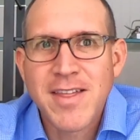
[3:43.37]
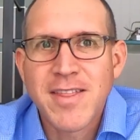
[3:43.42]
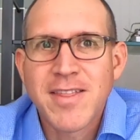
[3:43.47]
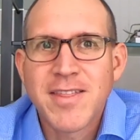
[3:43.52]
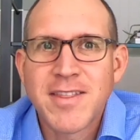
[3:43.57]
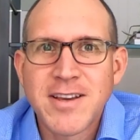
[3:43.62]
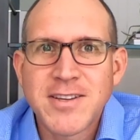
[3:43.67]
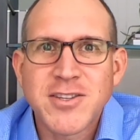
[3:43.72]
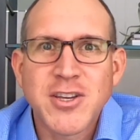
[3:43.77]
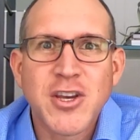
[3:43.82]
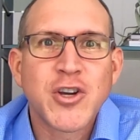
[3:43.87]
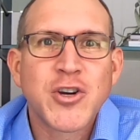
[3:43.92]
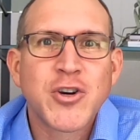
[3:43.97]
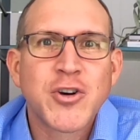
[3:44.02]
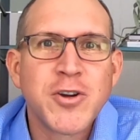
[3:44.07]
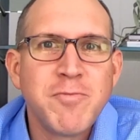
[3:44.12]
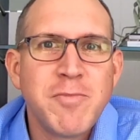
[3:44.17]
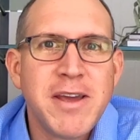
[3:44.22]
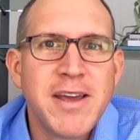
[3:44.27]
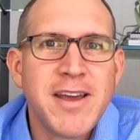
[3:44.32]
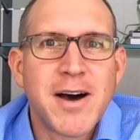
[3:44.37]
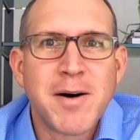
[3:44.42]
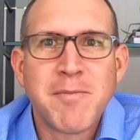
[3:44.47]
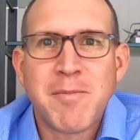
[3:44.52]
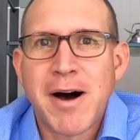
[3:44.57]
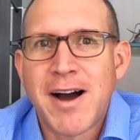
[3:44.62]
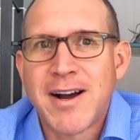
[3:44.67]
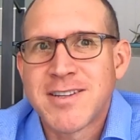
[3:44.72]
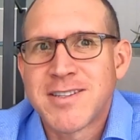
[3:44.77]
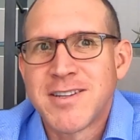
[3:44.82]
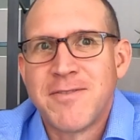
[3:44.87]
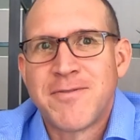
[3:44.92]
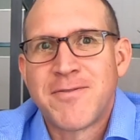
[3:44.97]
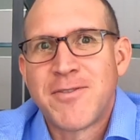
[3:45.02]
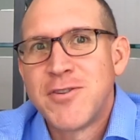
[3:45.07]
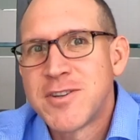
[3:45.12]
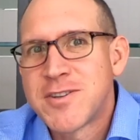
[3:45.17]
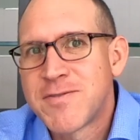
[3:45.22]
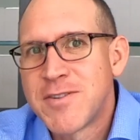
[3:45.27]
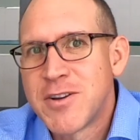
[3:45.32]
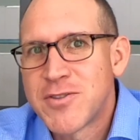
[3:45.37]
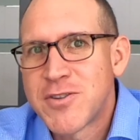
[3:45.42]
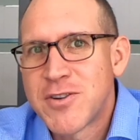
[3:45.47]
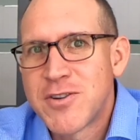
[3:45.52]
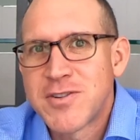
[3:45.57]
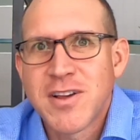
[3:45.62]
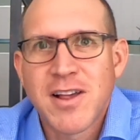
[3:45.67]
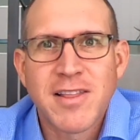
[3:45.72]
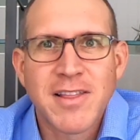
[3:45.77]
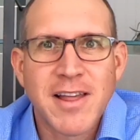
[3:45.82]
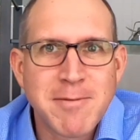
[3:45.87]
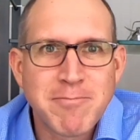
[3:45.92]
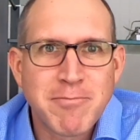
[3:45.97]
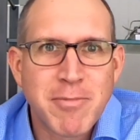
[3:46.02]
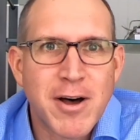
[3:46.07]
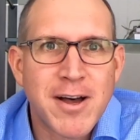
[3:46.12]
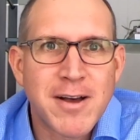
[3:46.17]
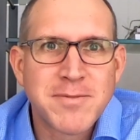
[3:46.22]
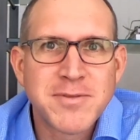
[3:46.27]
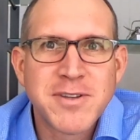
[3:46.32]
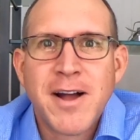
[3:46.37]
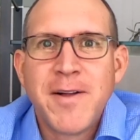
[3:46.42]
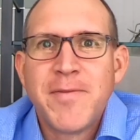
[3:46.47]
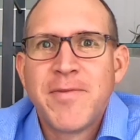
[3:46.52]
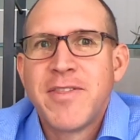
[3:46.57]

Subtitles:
This could be a box of furnace filters, light bulbs,